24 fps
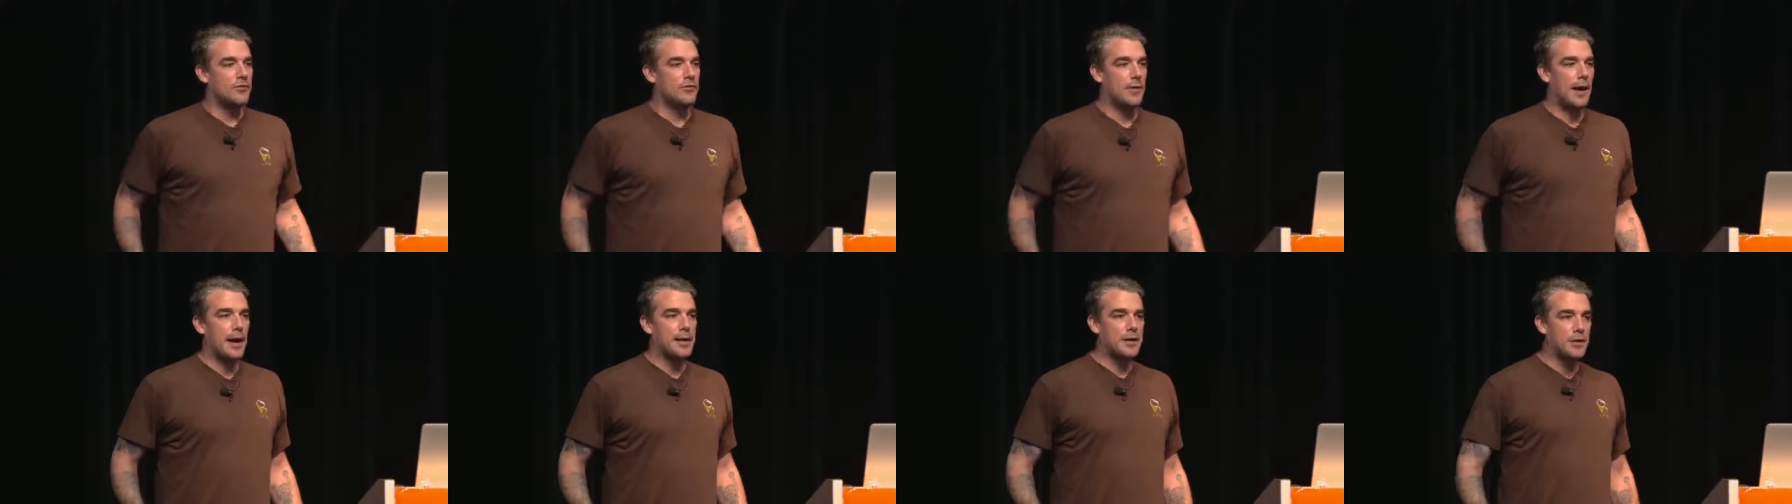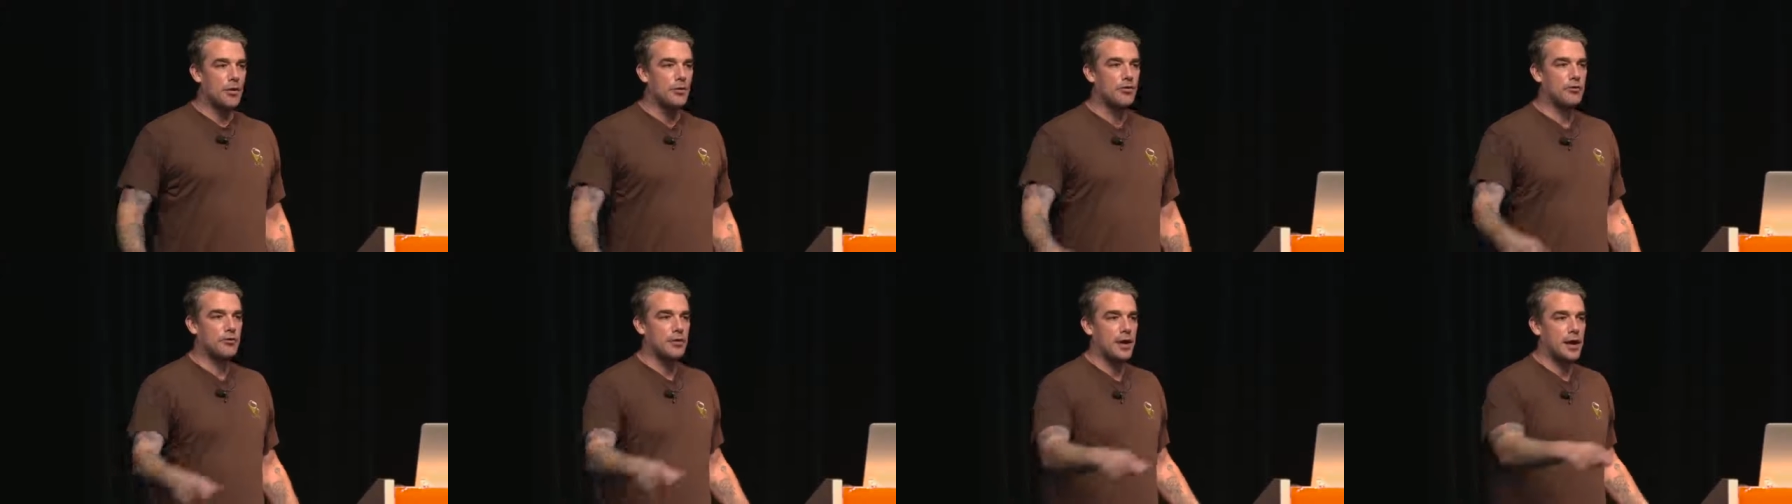So I
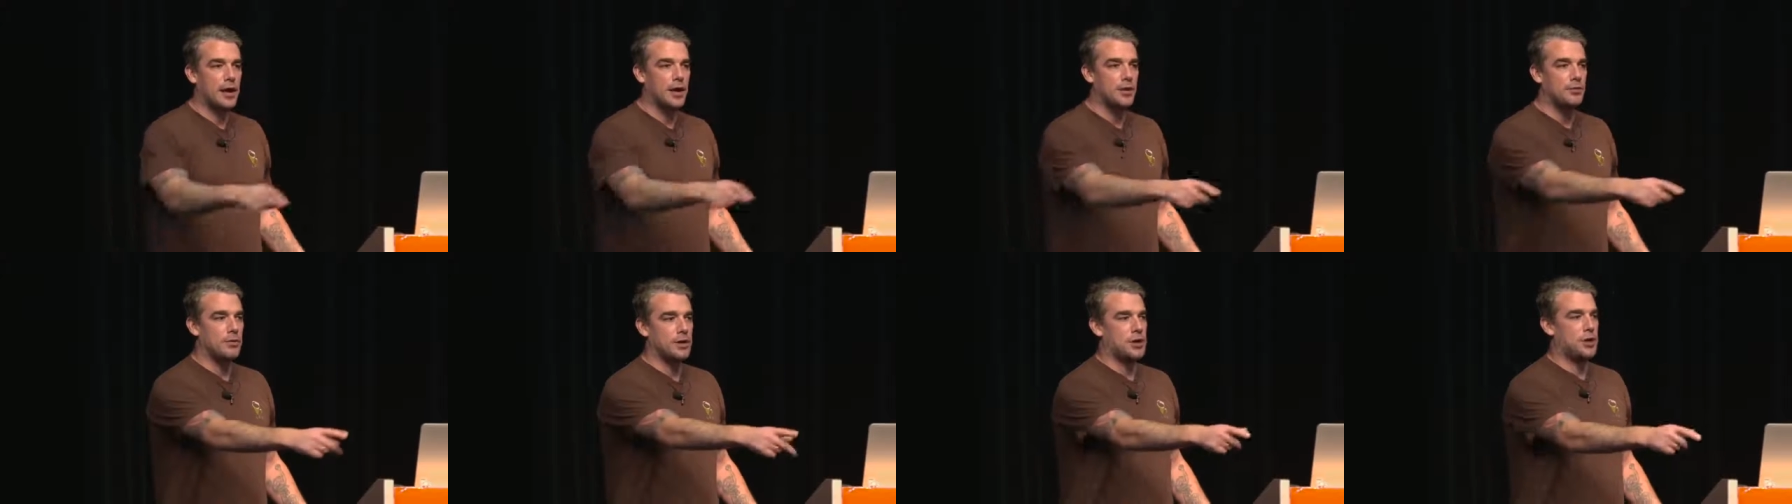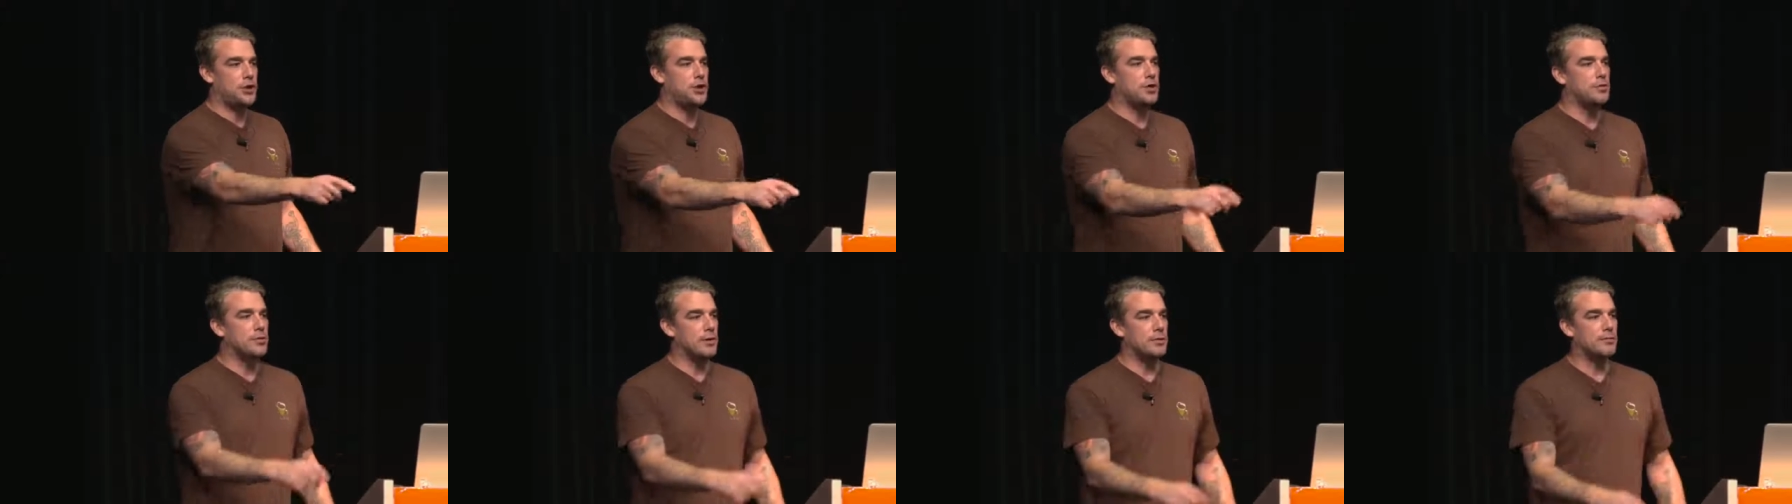go create you a
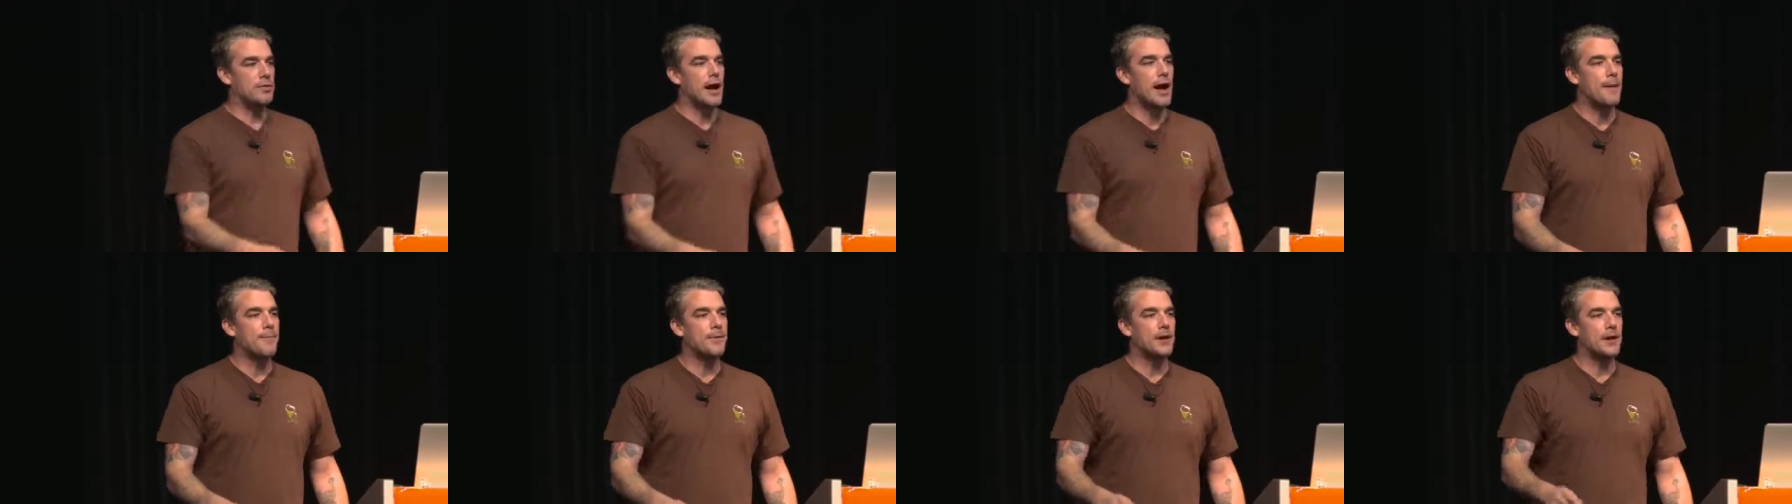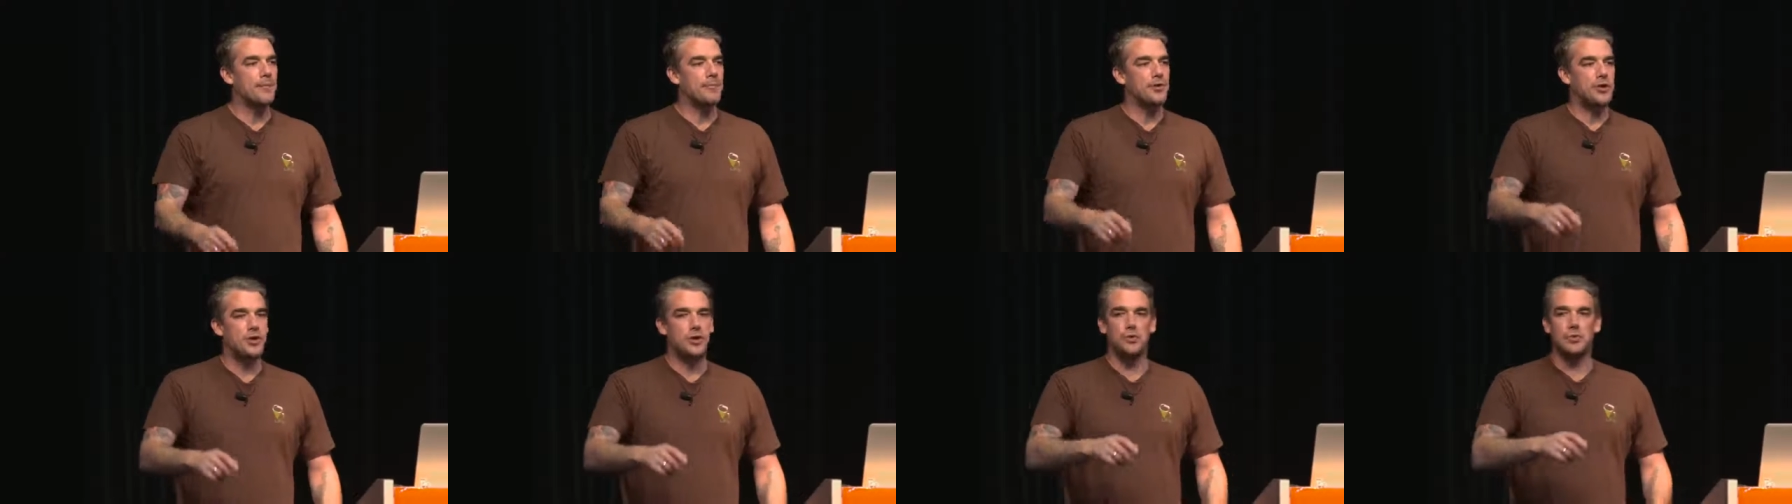queue in
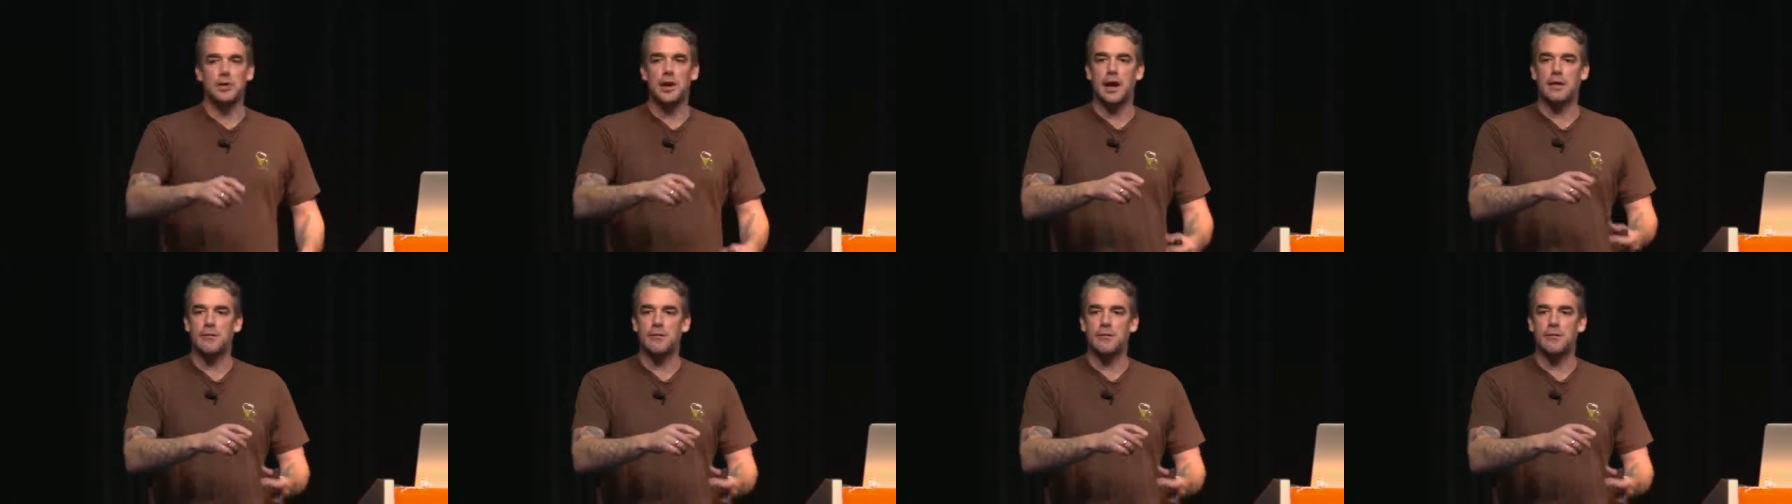RabbitMQ,